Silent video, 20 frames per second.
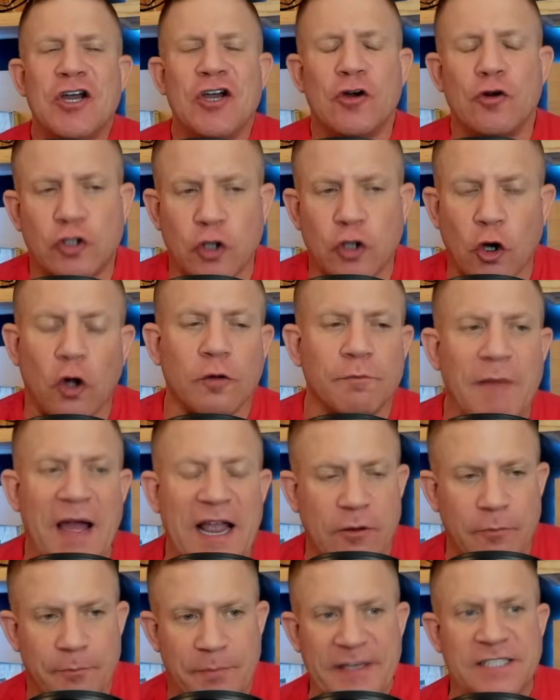who told
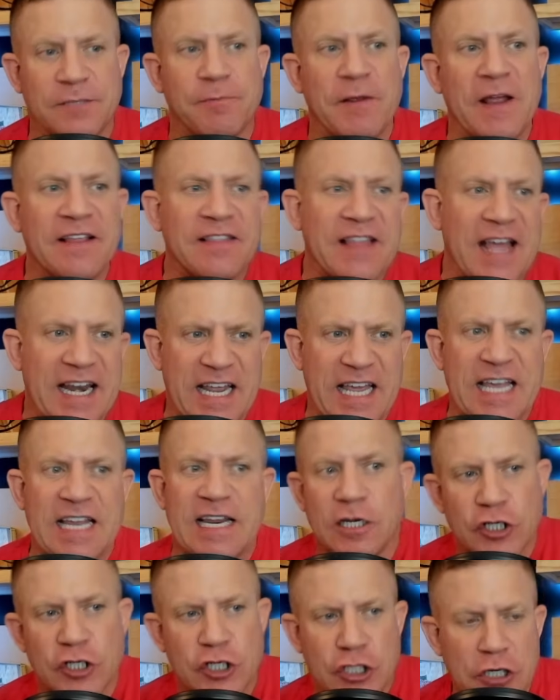Michael Bisping that
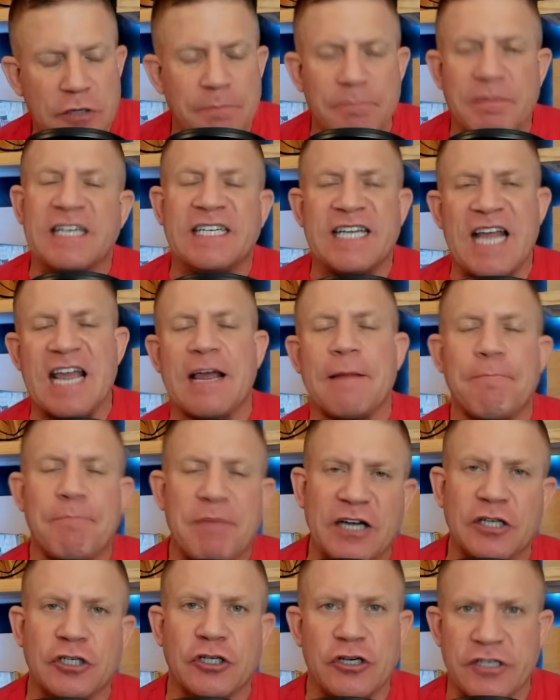he shouldn't be taking
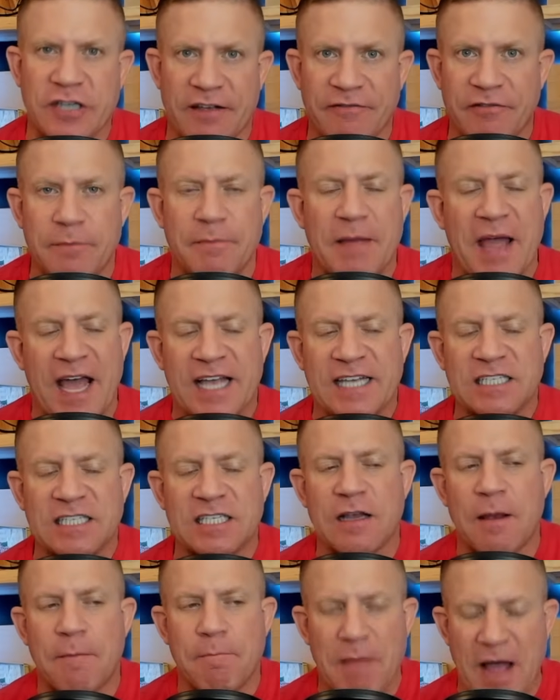pictures of him
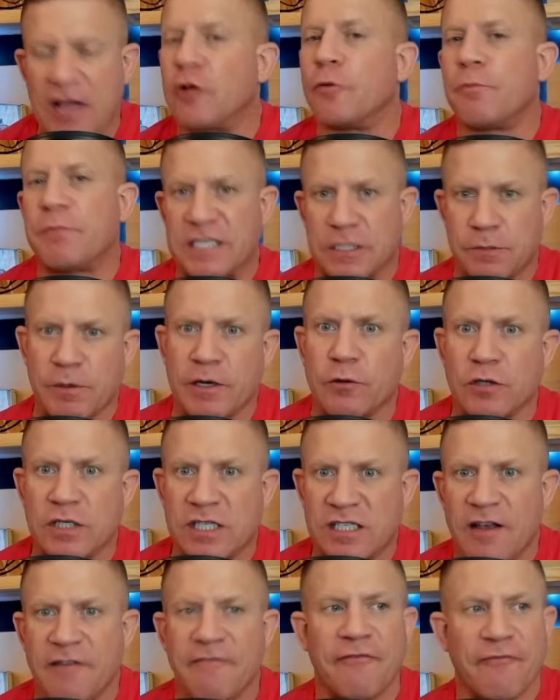as Michael Bisping
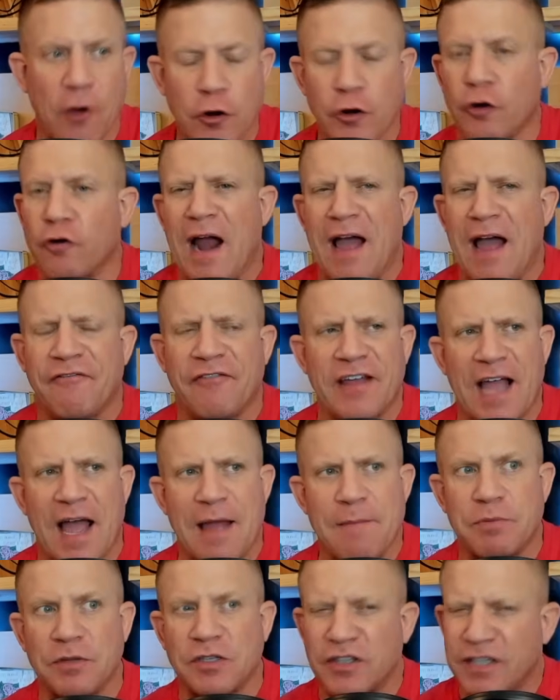was photographing,
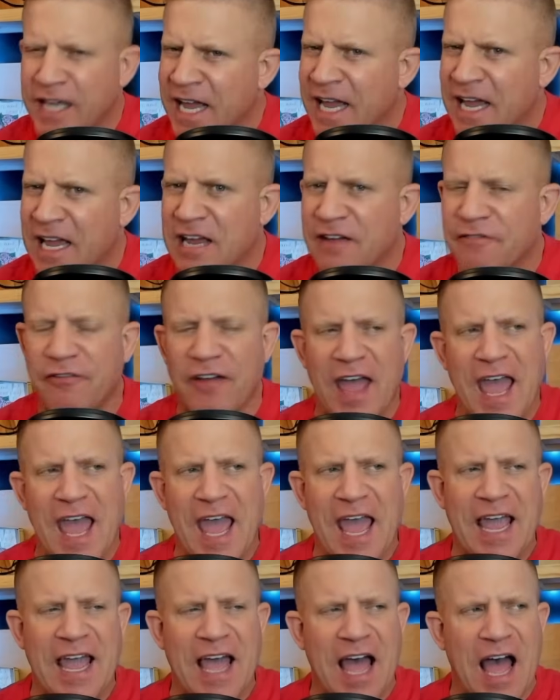I believe,
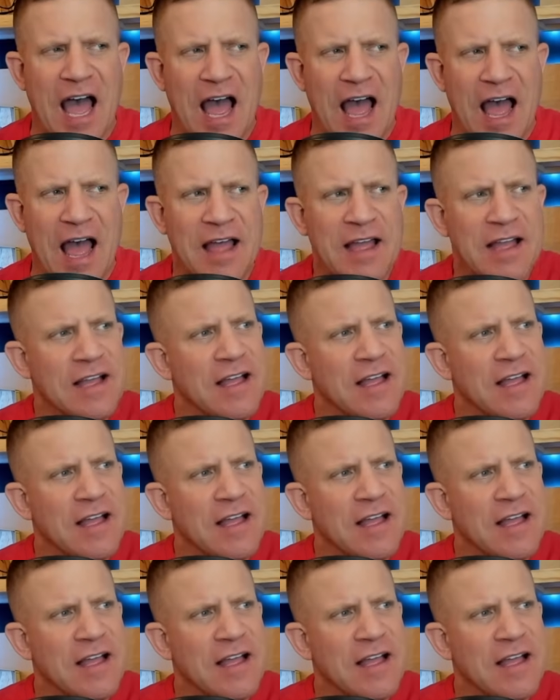a